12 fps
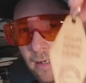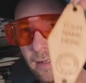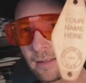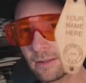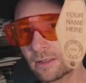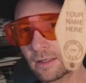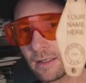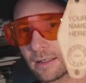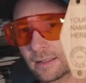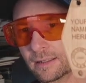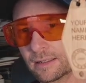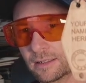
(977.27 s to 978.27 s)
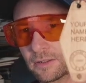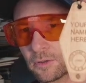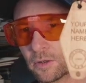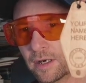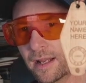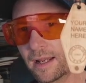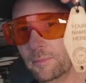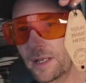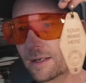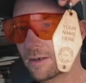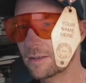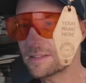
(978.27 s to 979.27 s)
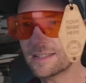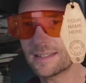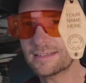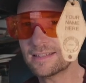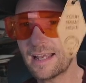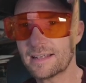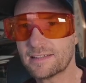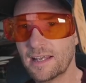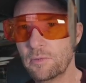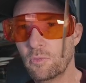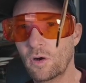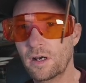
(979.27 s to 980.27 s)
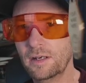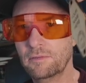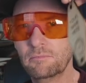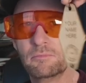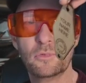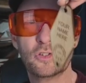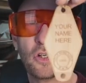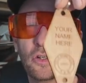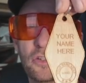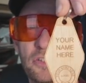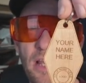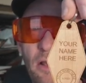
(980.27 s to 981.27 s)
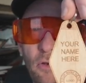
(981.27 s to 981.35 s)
here. Your name here, it's the exact same one. Turns out